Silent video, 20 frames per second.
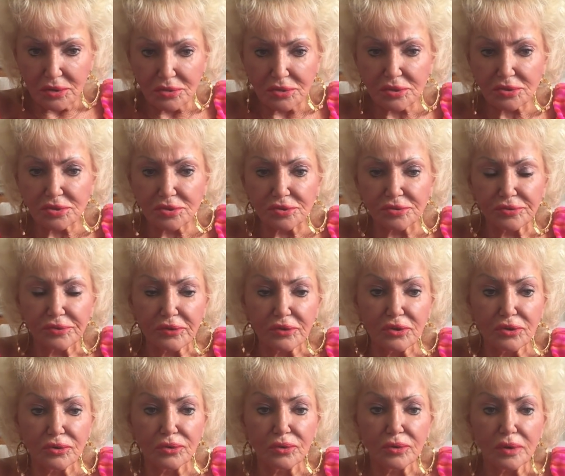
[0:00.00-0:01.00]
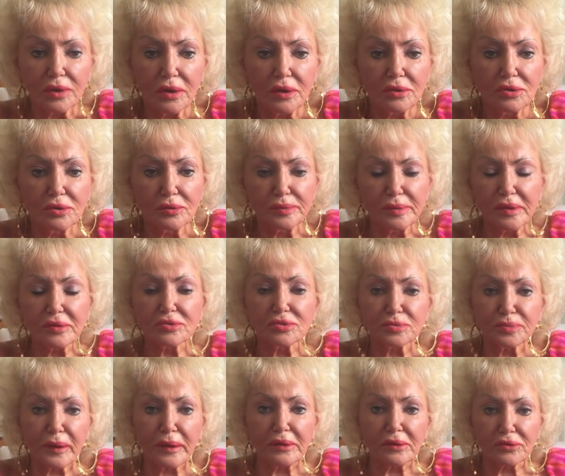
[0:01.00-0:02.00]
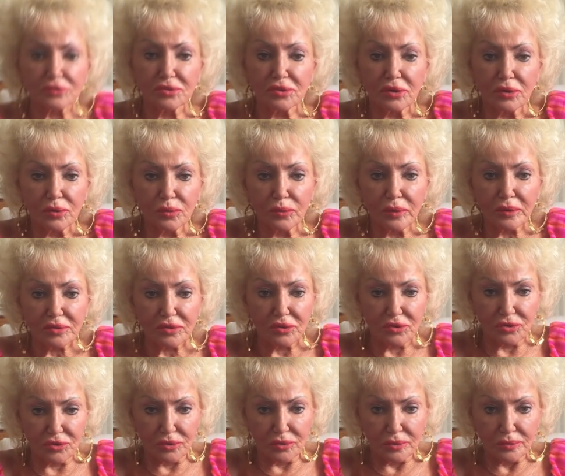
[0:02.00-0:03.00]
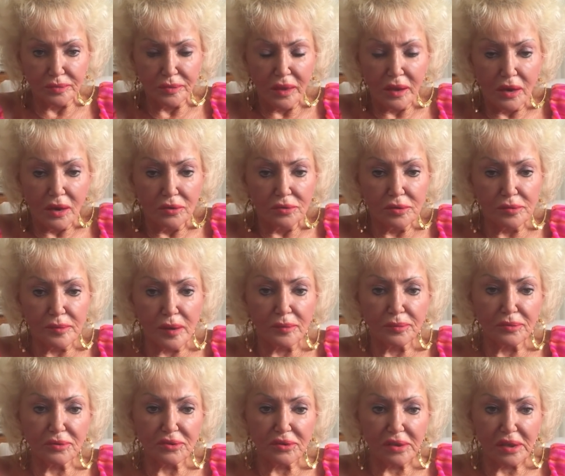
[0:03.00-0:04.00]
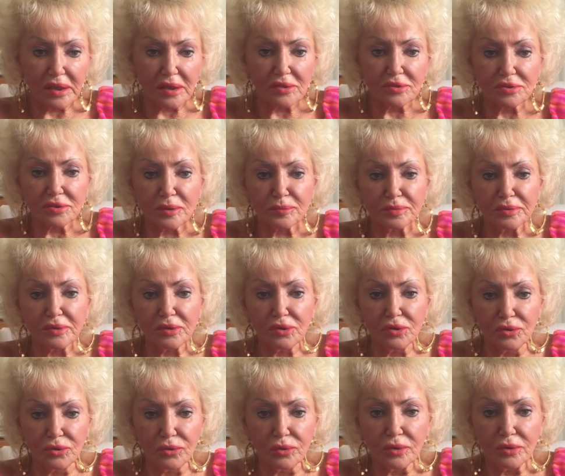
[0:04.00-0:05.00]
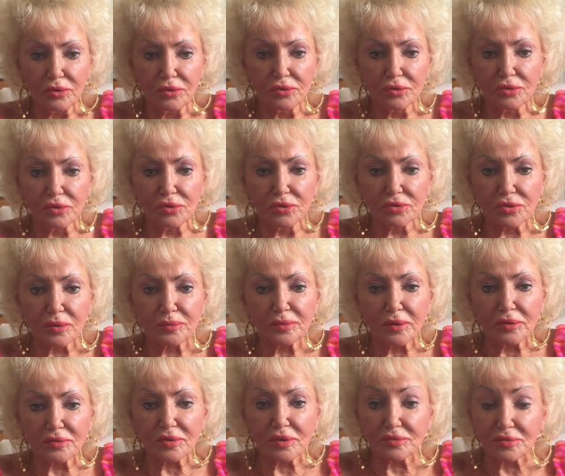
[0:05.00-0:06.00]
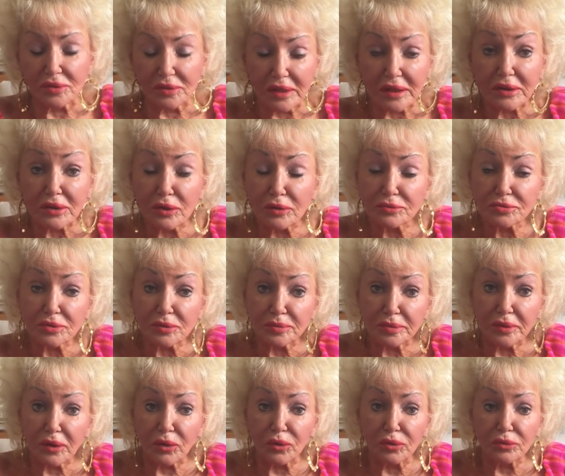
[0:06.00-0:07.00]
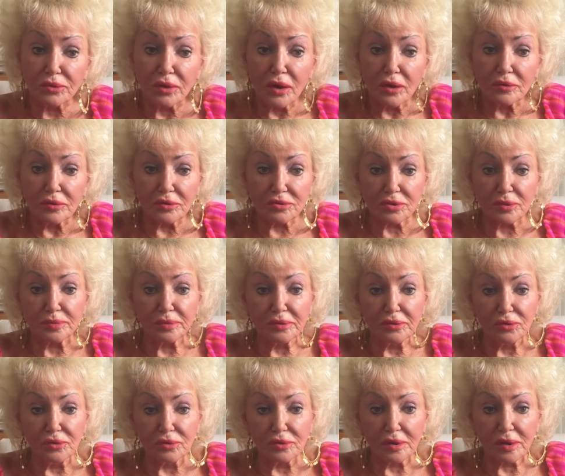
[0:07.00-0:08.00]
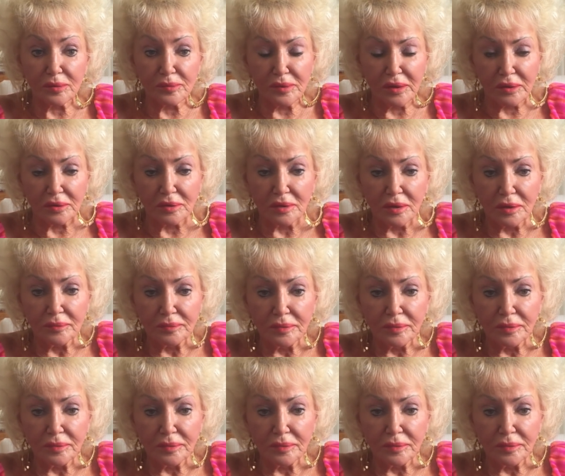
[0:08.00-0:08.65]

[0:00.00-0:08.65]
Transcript: this is for you, you'll be inspired what to do. Remember to gain something new. You, you sometimes have to let go of something old or something new to come in.